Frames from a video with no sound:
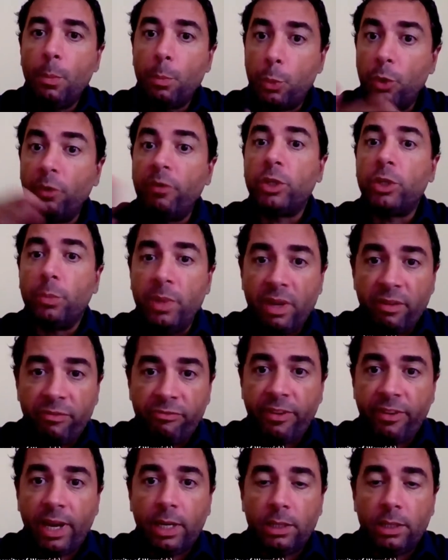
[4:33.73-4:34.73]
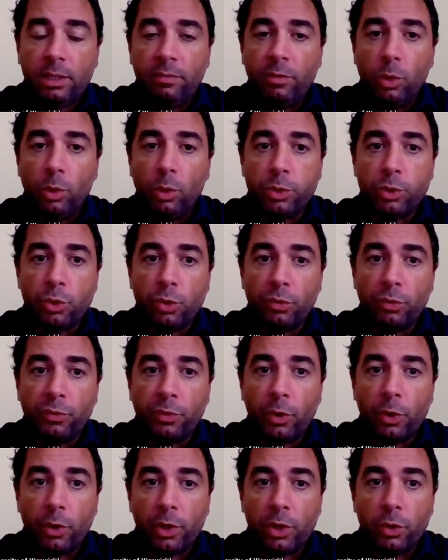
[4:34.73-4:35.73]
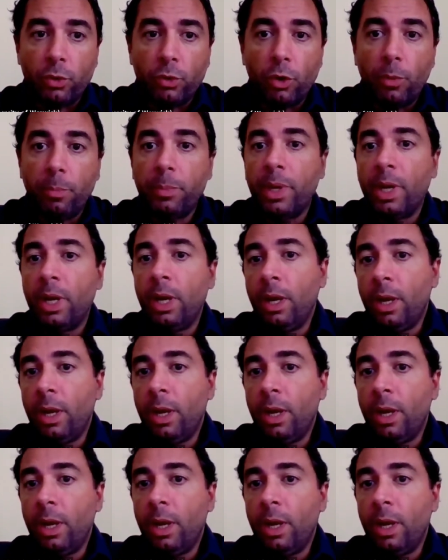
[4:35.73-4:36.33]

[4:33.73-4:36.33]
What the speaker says: proved to be effective also for Europe